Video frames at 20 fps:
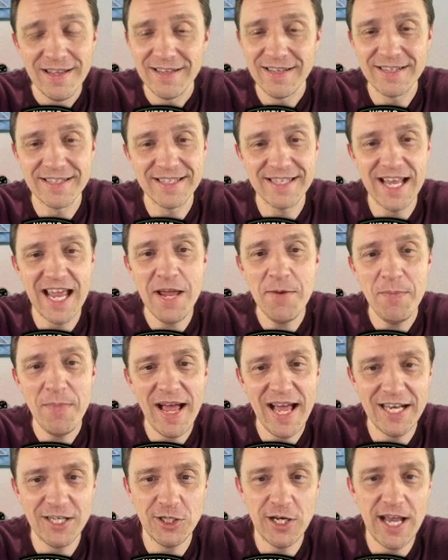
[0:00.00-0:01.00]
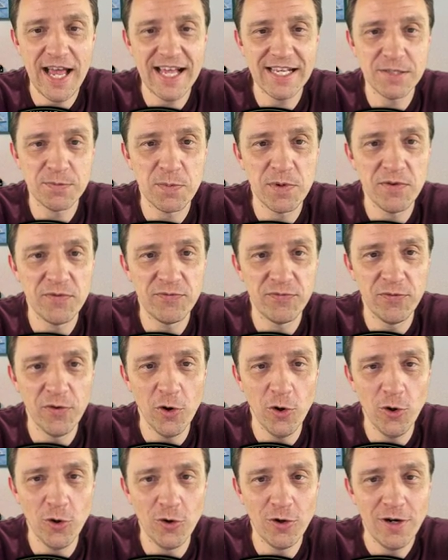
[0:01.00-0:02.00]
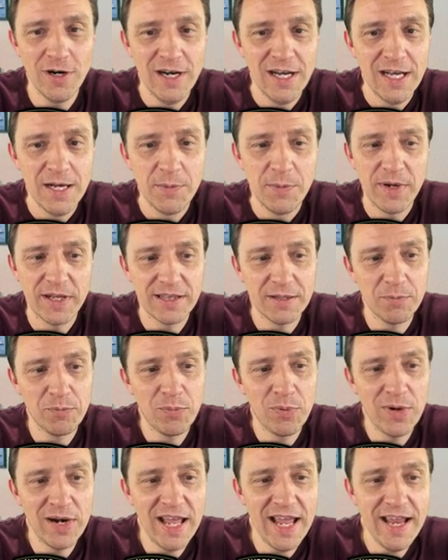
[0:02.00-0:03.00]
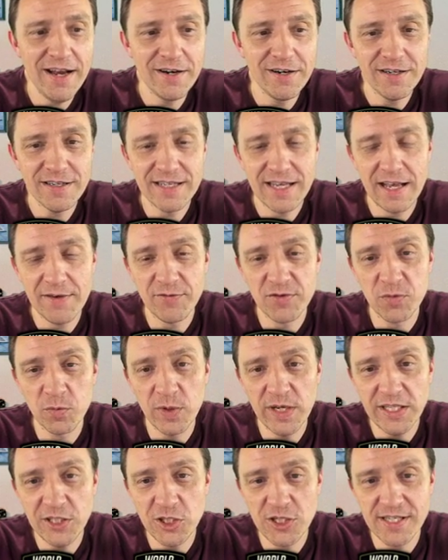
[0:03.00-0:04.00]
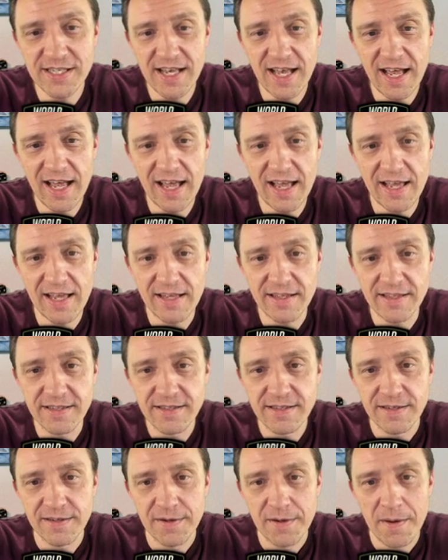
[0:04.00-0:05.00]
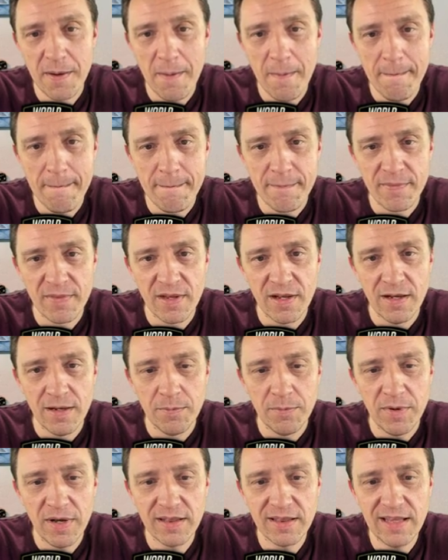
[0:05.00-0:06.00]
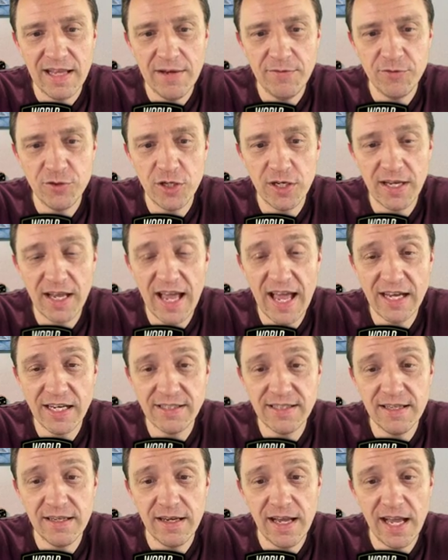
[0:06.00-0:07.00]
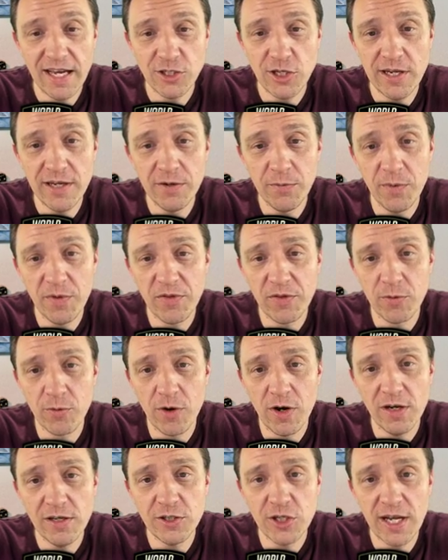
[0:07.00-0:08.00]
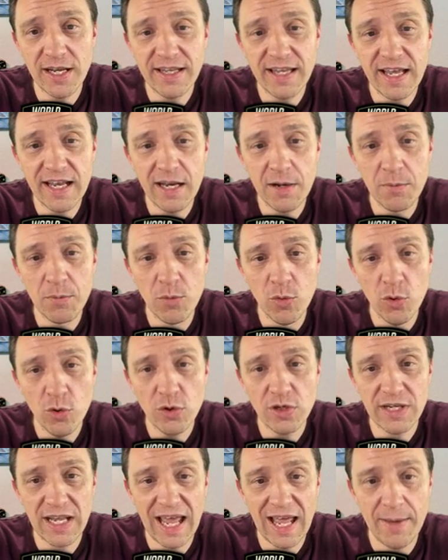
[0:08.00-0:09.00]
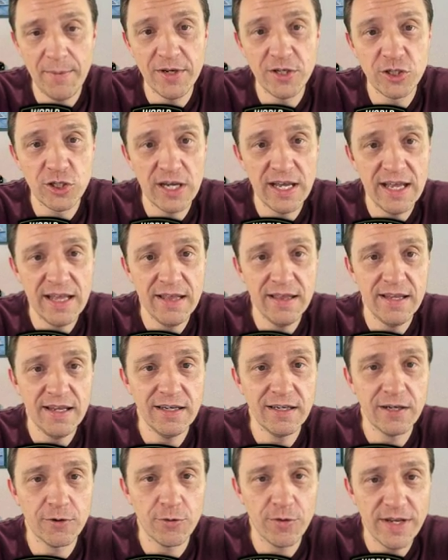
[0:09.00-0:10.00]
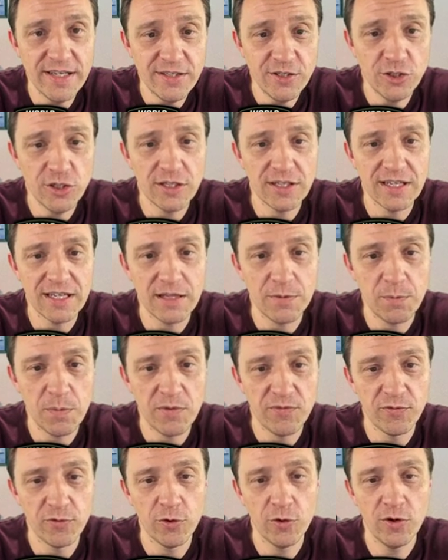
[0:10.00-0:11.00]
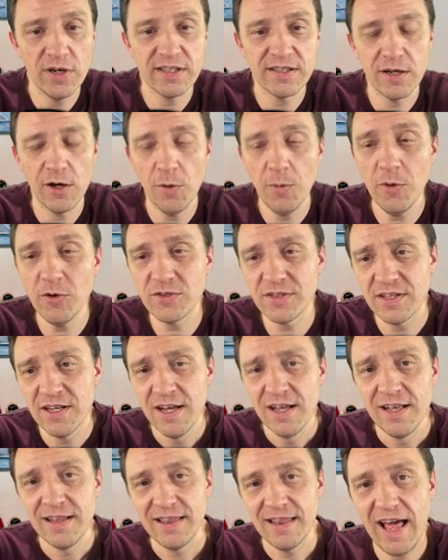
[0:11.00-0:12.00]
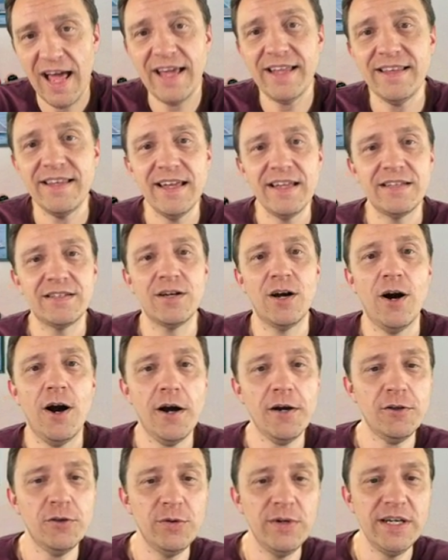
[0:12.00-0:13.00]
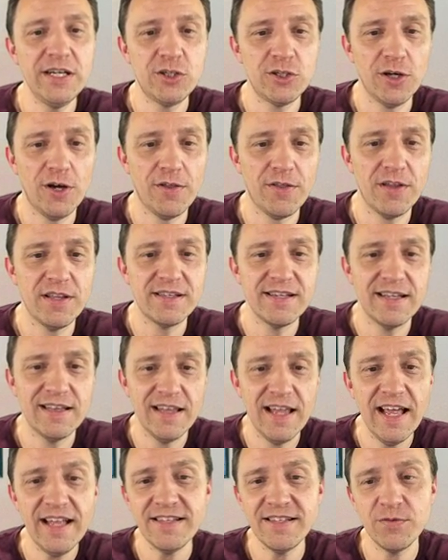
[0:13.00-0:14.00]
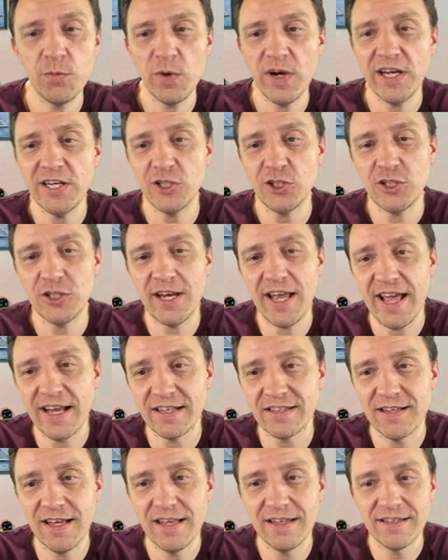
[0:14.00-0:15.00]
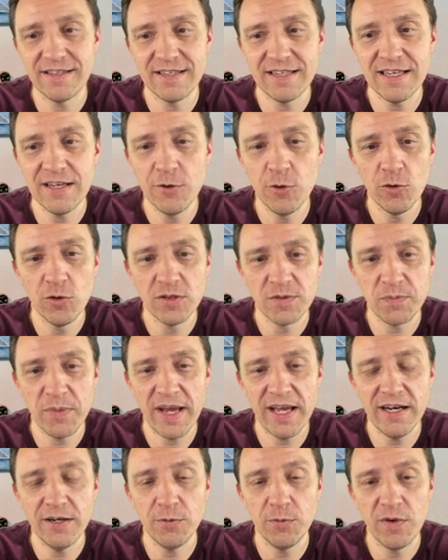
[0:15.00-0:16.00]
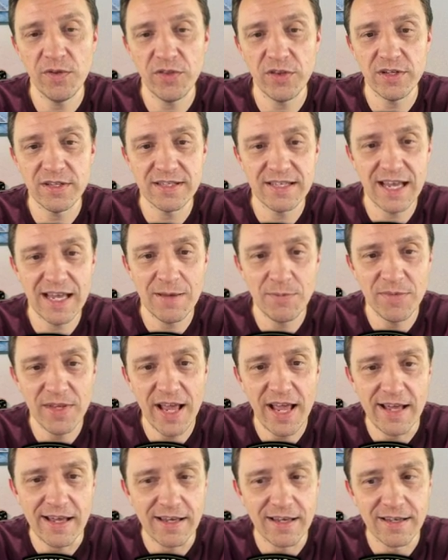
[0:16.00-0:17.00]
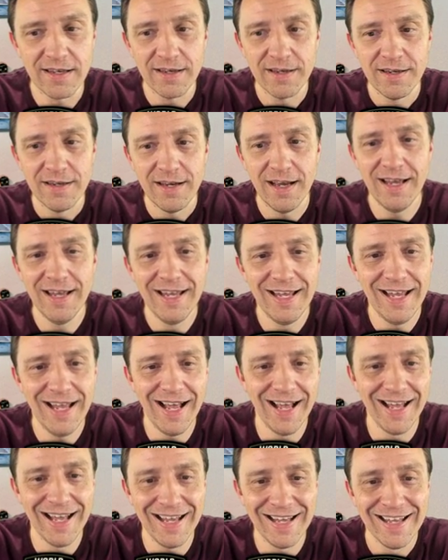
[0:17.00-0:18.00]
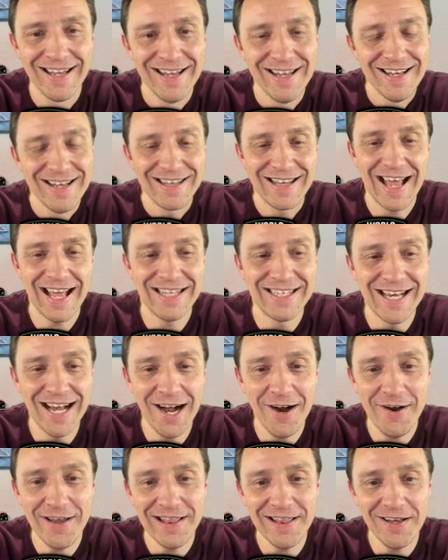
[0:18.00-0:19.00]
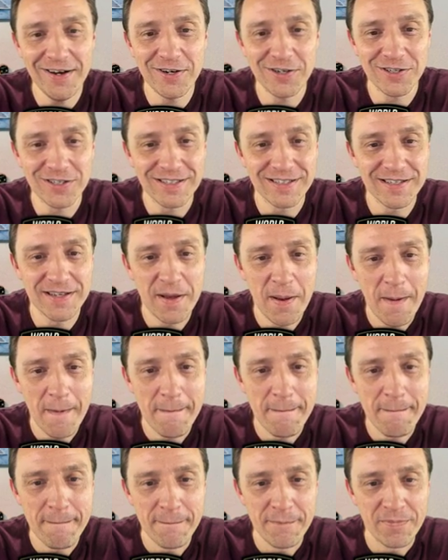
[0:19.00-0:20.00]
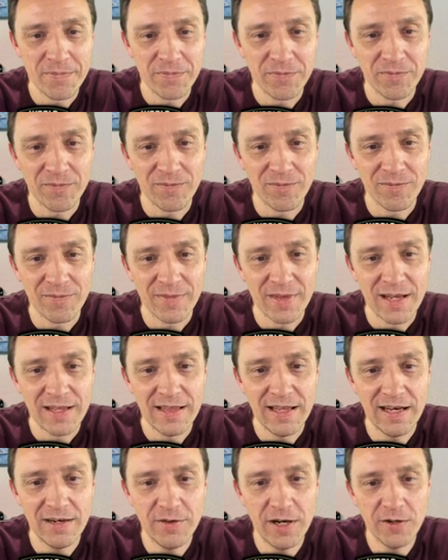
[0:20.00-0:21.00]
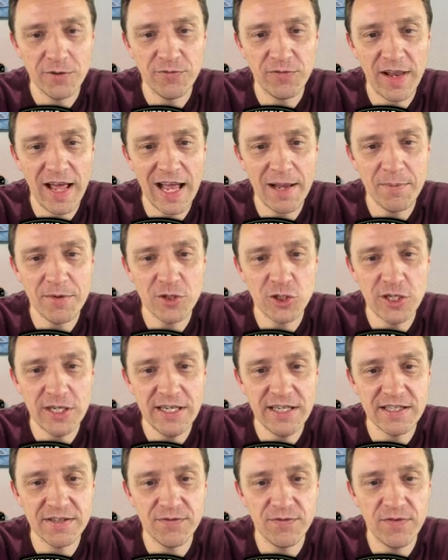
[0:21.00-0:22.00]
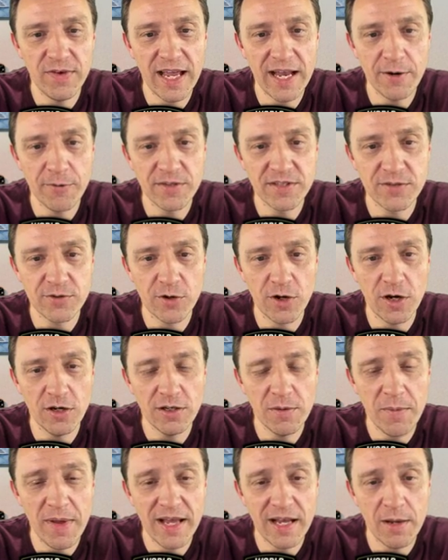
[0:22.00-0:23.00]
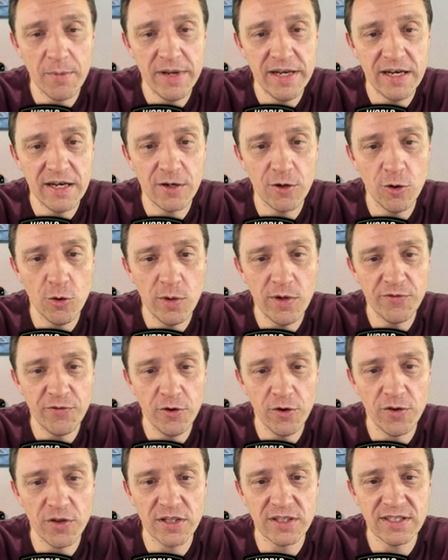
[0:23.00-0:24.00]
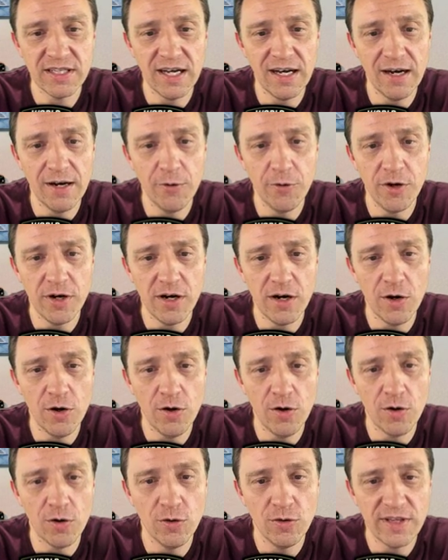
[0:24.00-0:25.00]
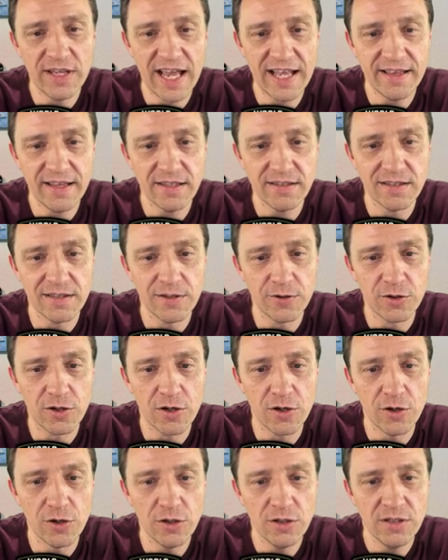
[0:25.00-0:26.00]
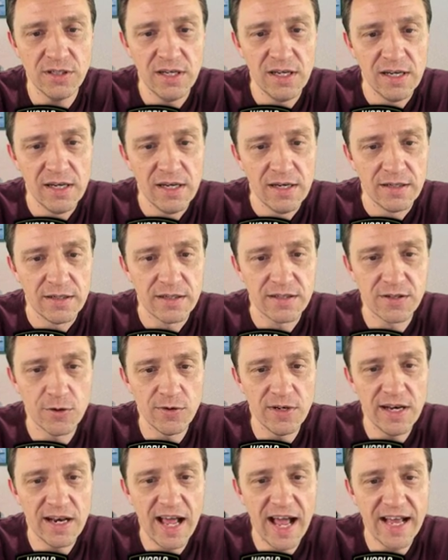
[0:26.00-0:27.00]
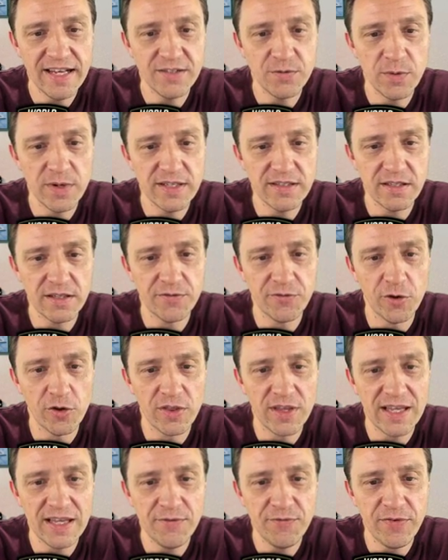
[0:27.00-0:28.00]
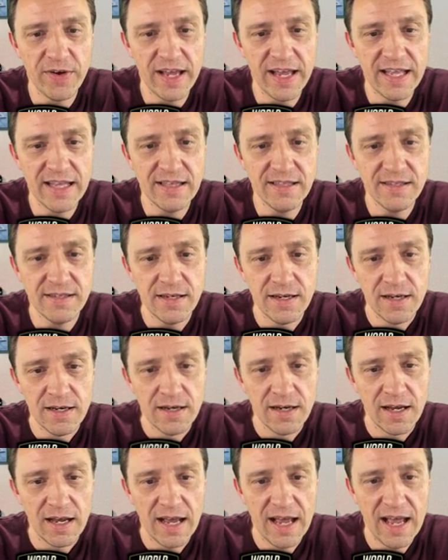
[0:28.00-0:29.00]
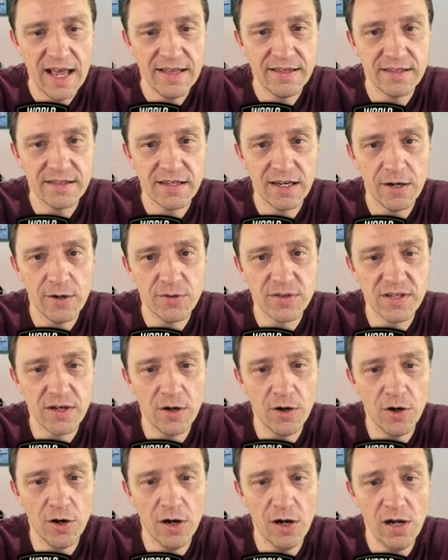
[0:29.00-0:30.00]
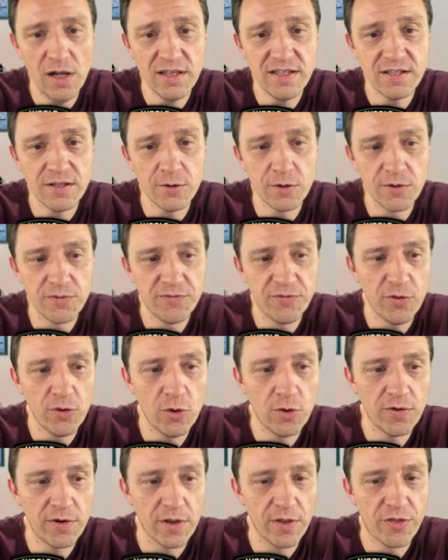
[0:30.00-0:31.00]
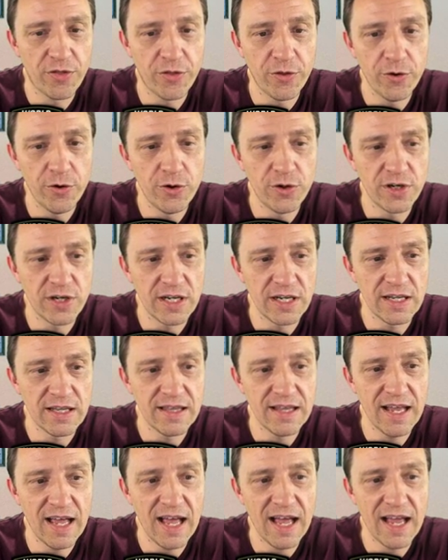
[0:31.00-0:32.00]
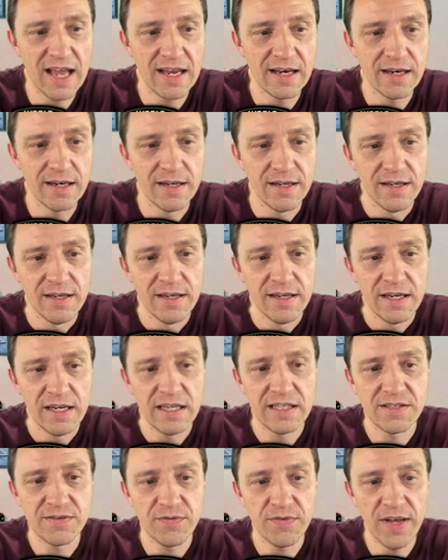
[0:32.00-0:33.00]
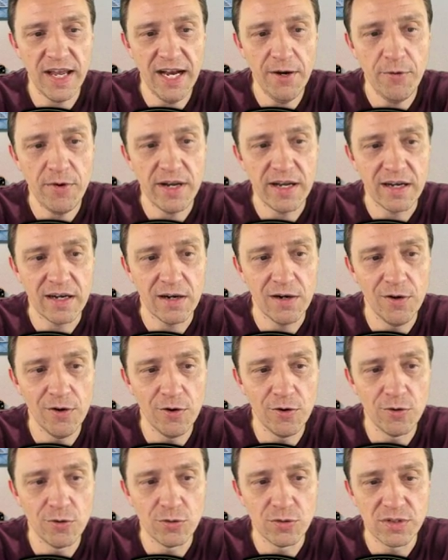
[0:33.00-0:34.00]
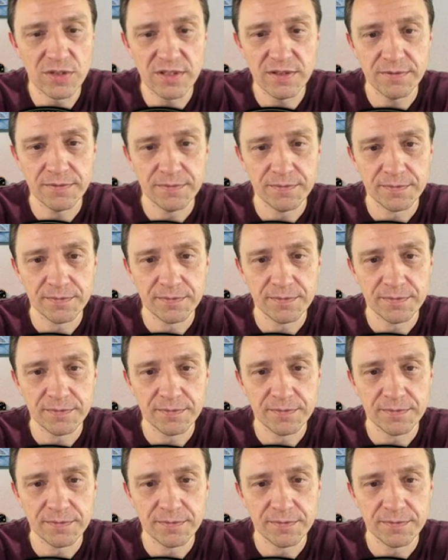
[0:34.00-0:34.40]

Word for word: the same match as before, but the players have switched sides. But Lev four ek actually, actually here with the Royal Giant getting more damage in than Kristijan did before. It's almost like they talked to each other and said, let's switch decks and see who is better with the same deck. That's how it looks. Lava Hound Flying Machine is very strong. The Mega Minion going for the tower. Oh, oh, that doesn't look good. There's only an Ice Wizard for defense. And the tower's also on four thirty-nine. It's very close.